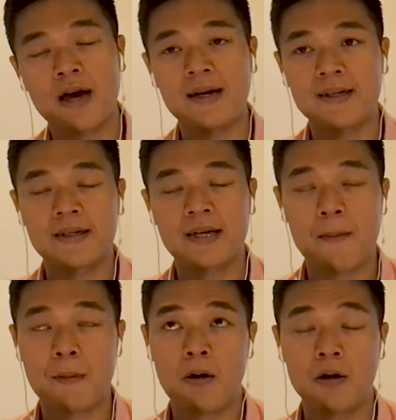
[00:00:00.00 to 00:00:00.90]
the idea
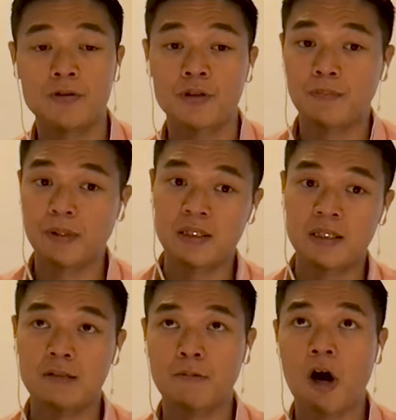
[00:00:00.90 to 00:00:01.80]
came out, and also the
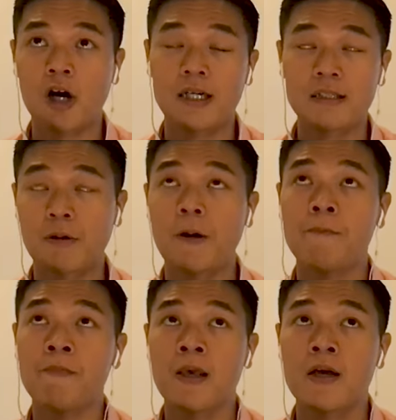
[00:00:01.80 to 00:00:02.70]
business part as well.